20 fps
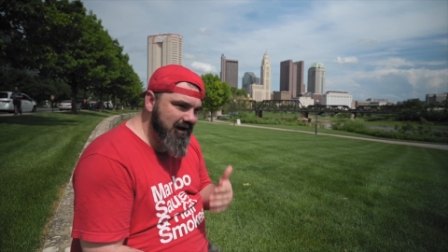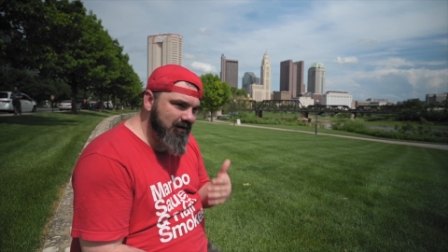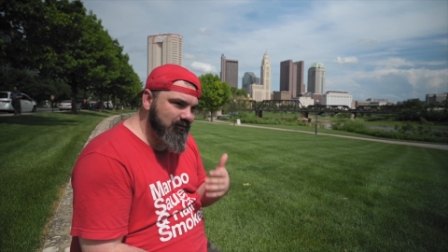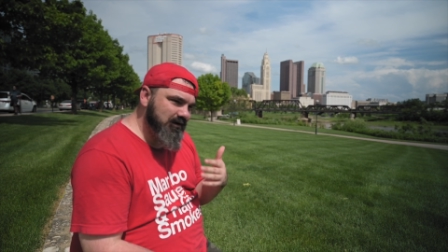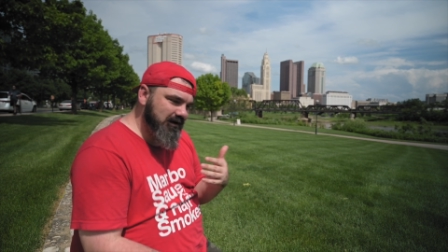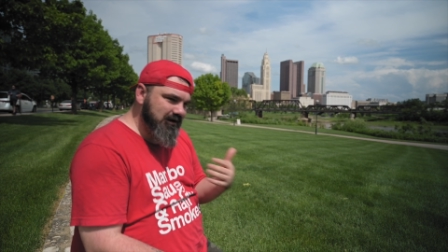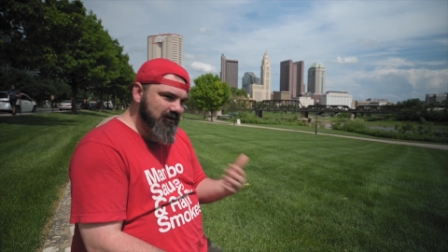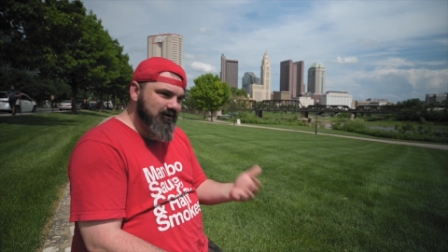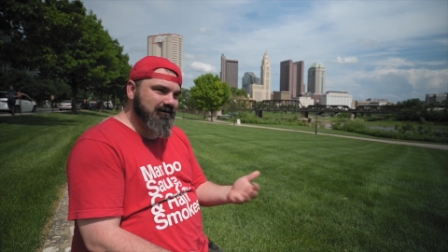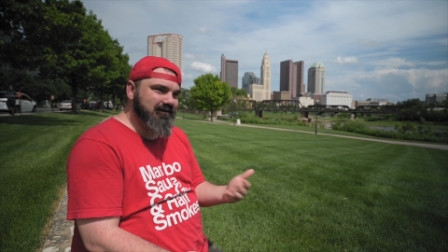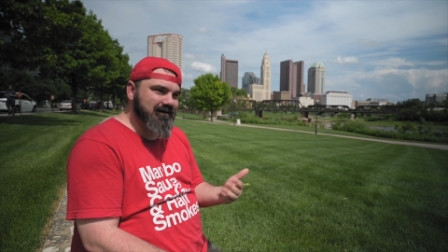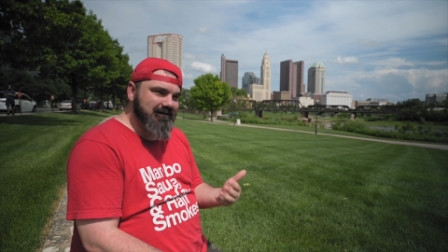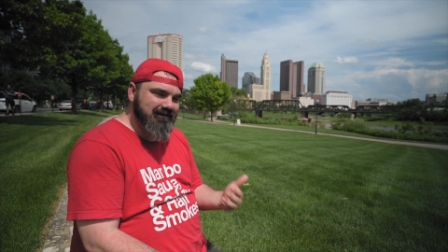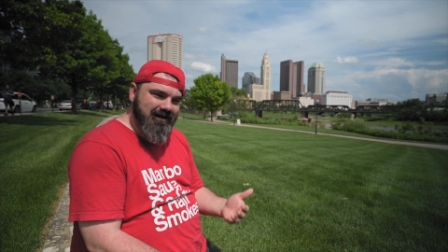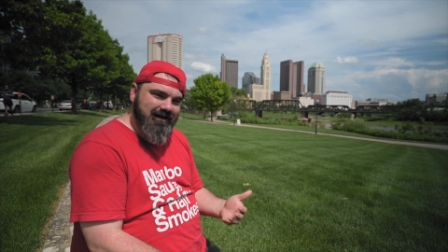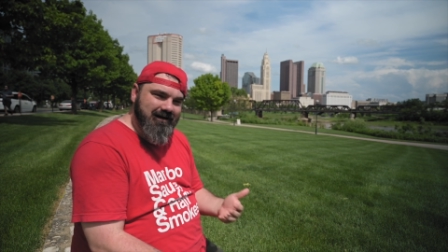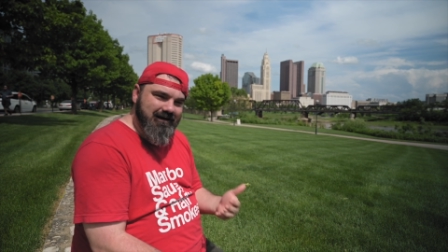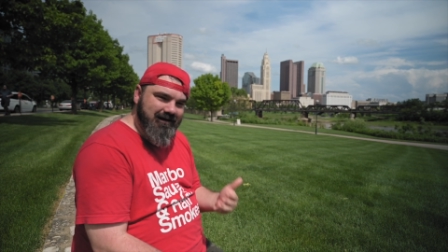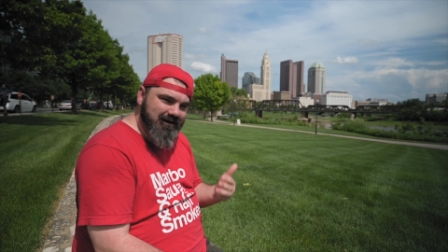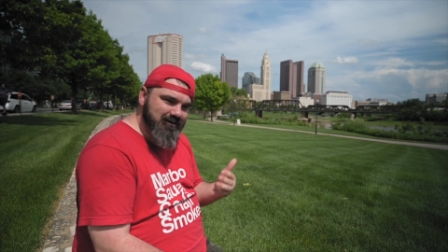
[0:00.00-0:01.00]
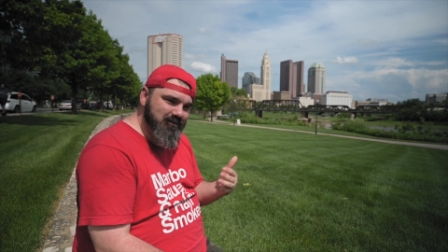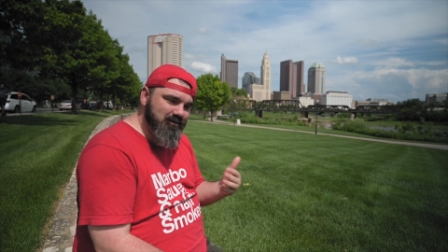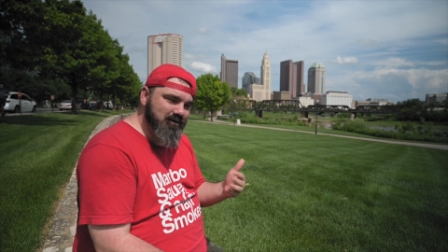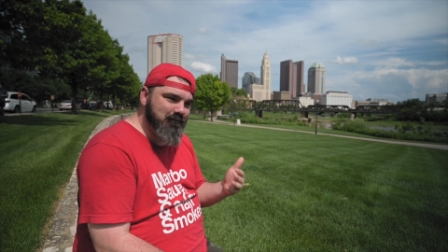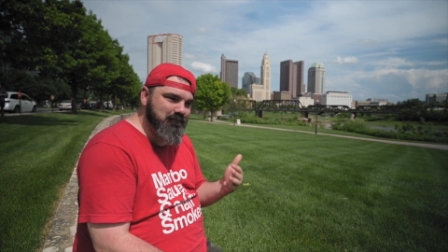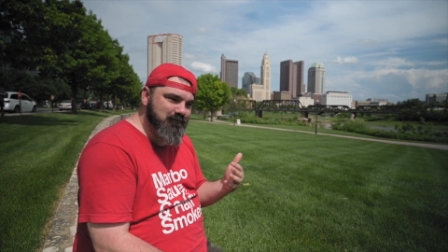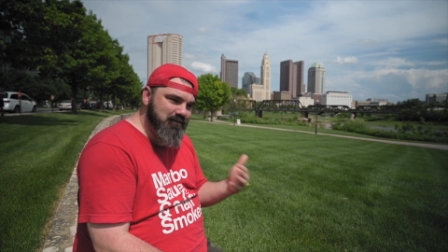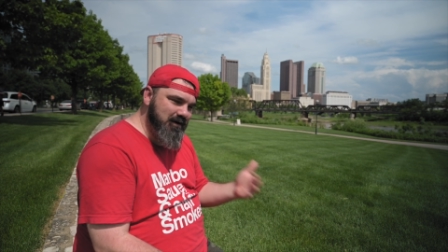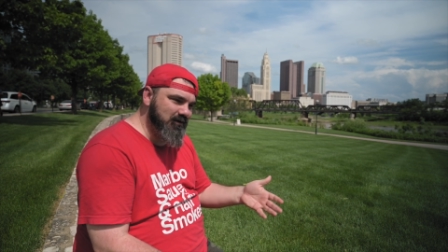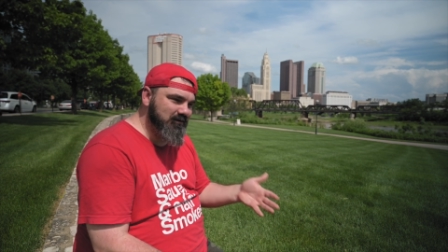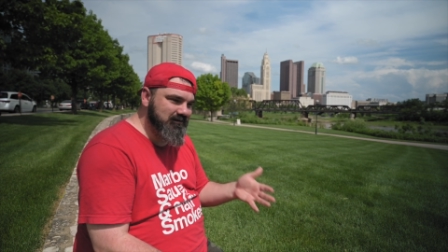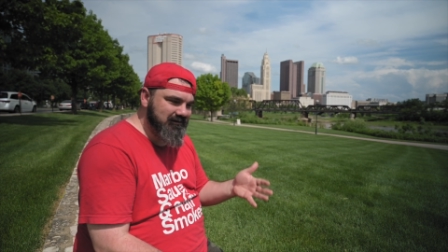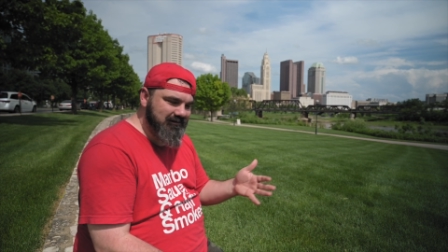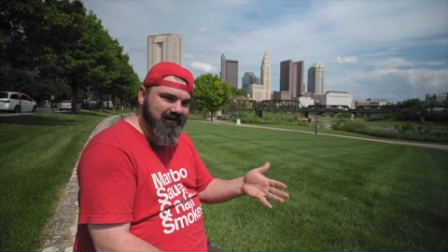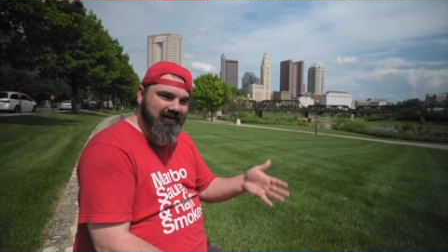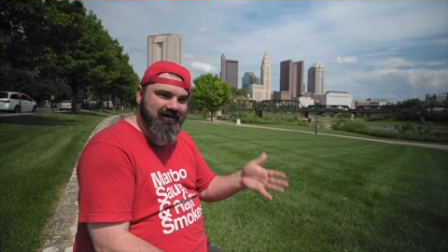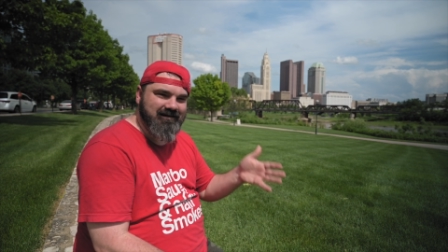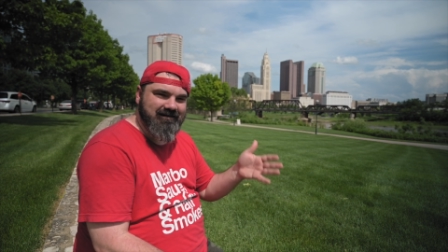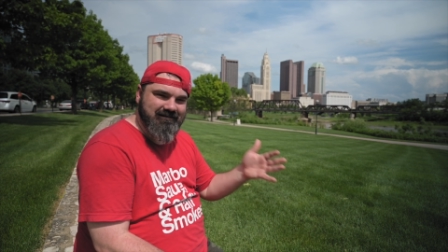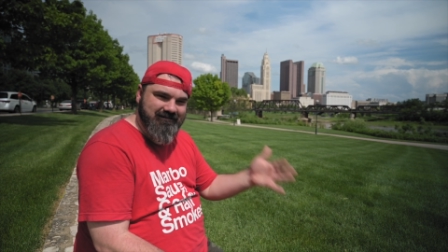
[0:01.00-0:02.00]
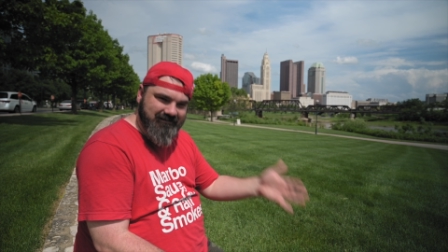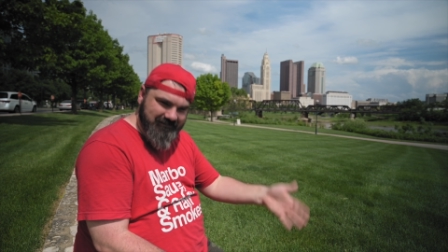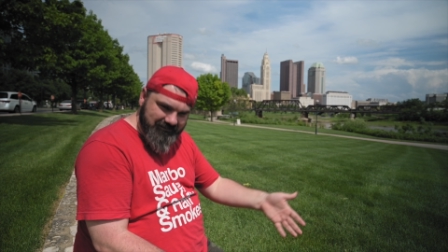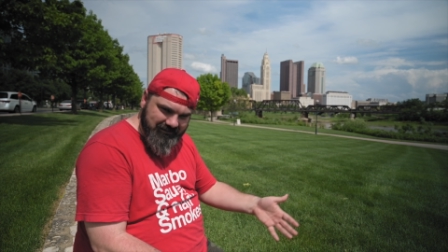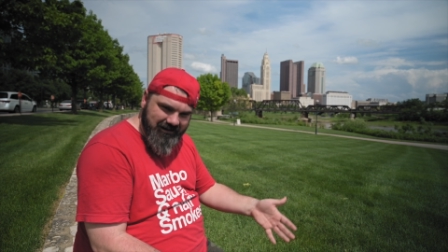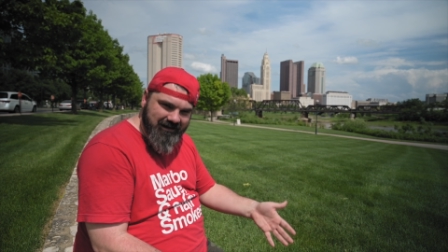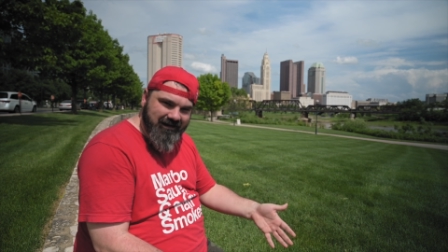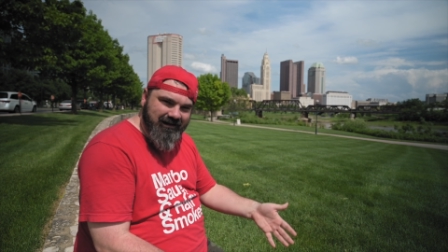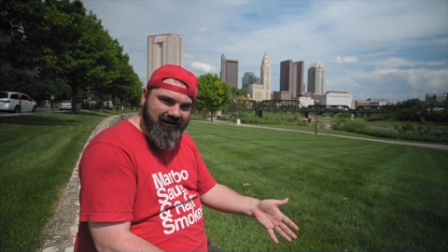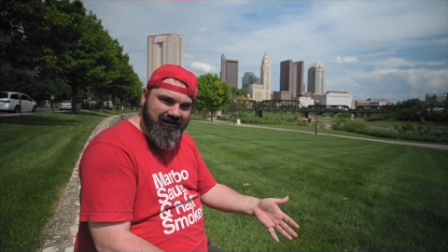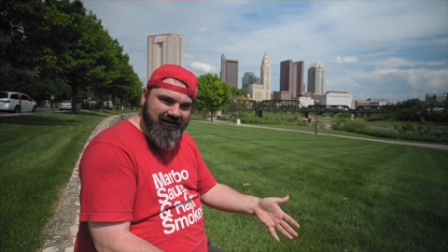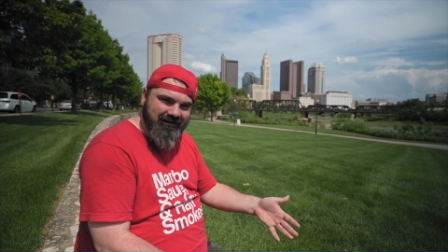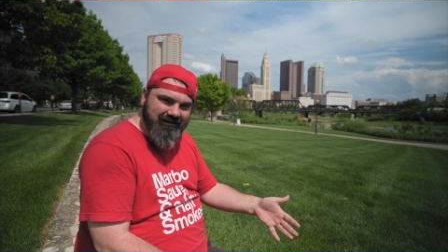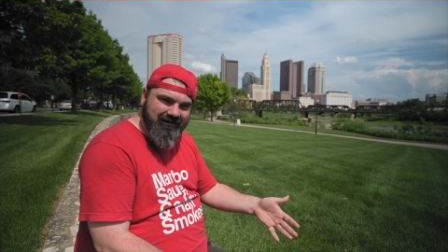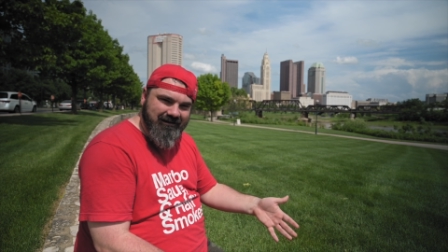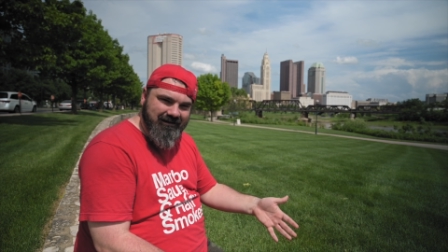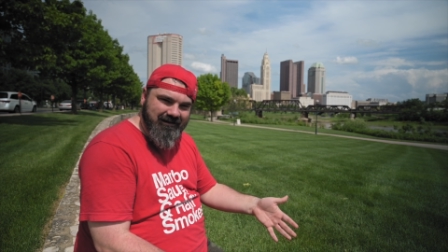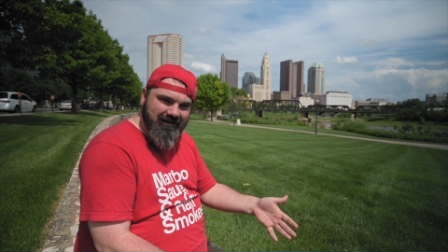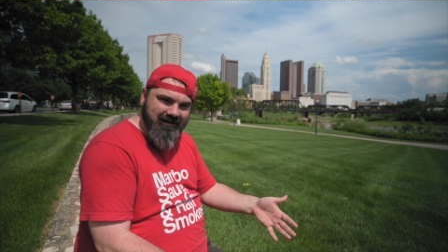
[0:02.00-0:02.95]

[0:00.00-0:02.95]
When I go to Titanic, I know the boat's gonna sink.